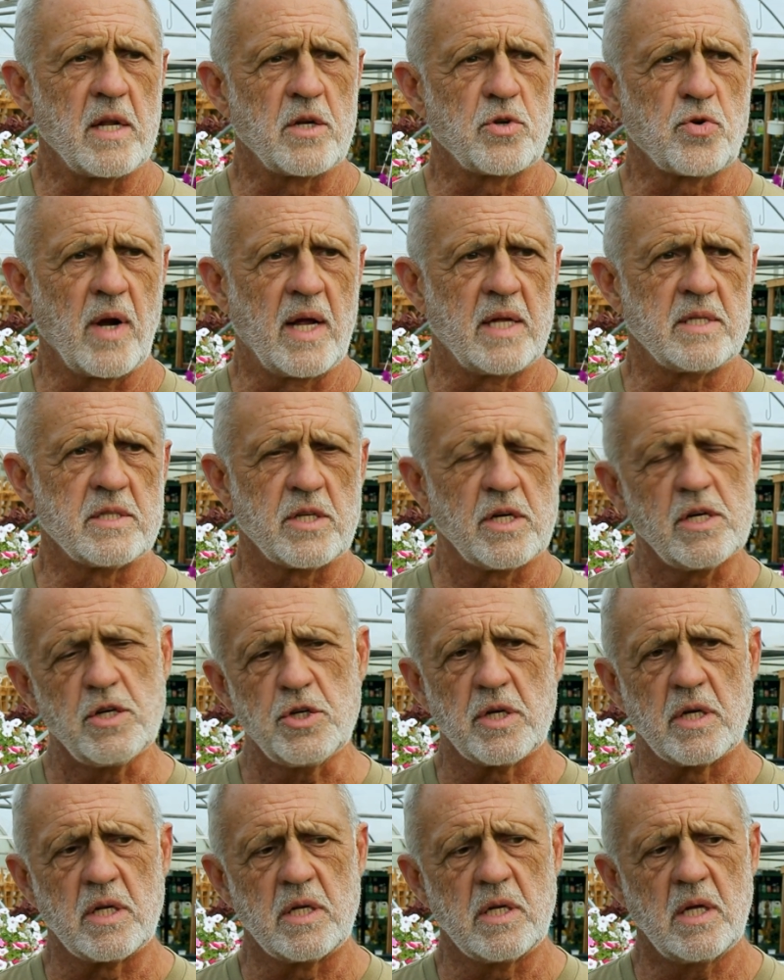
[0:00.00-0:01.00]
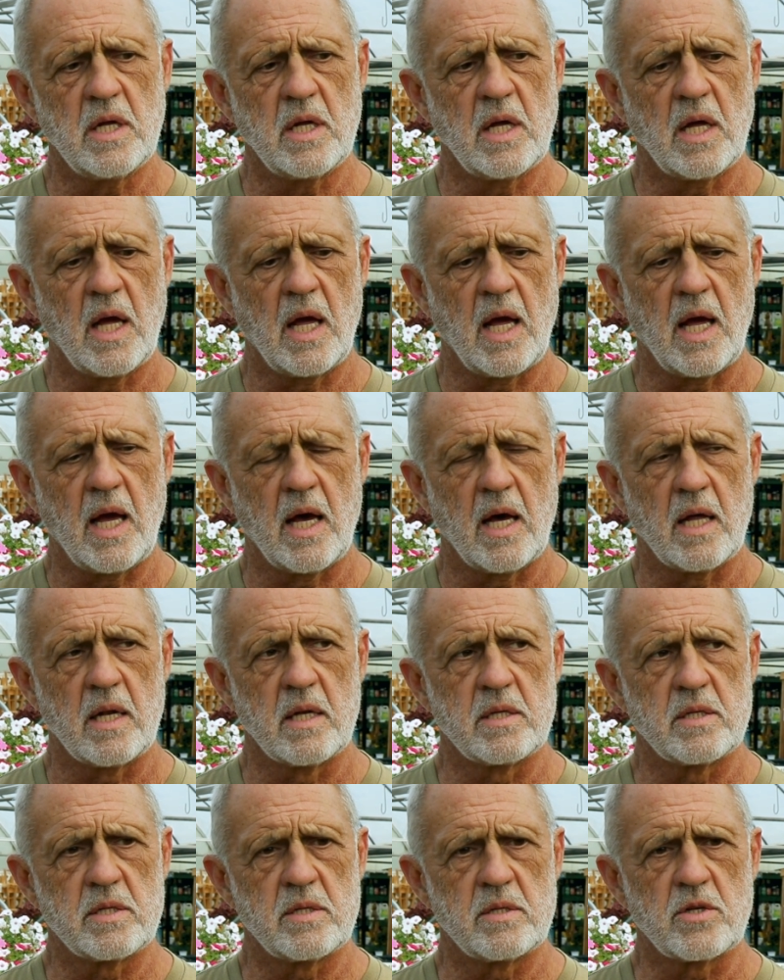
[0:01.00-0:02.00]
transition and
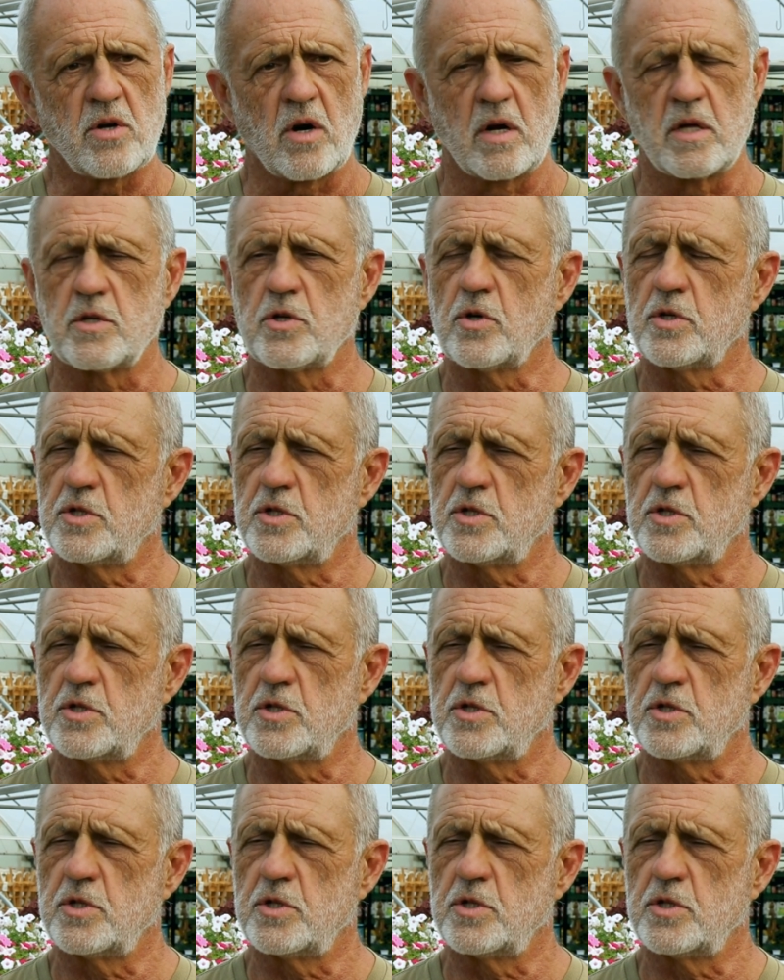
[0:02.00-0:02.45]
started